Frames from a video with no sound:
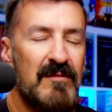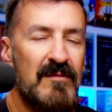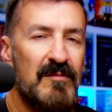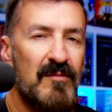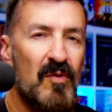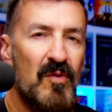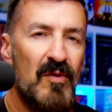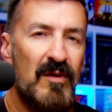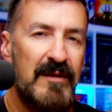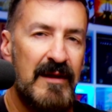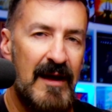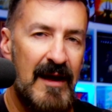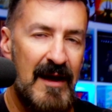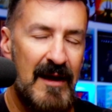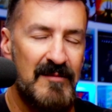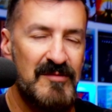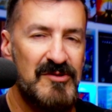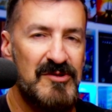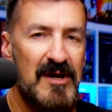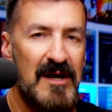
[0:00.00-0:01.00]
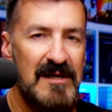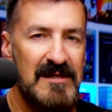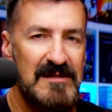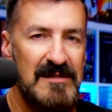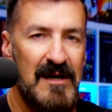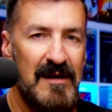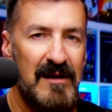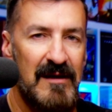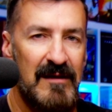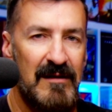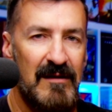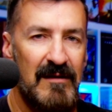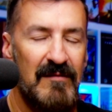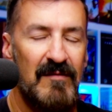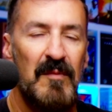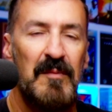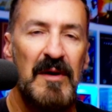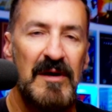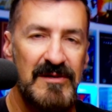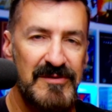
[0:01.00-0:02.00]
more on the abstract side
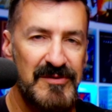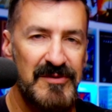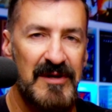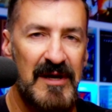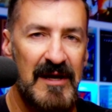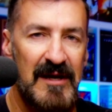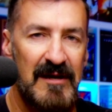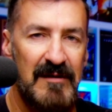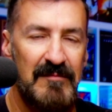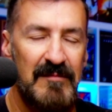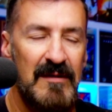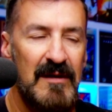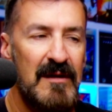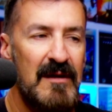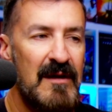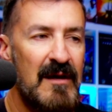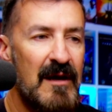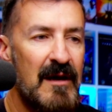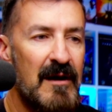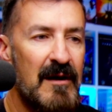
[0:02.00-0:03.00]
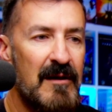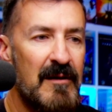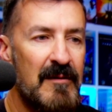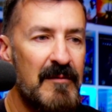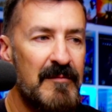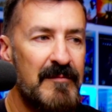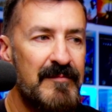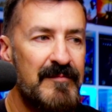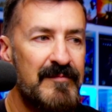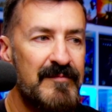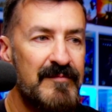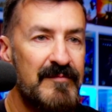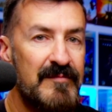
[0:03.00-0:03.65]
of a puzzle game, then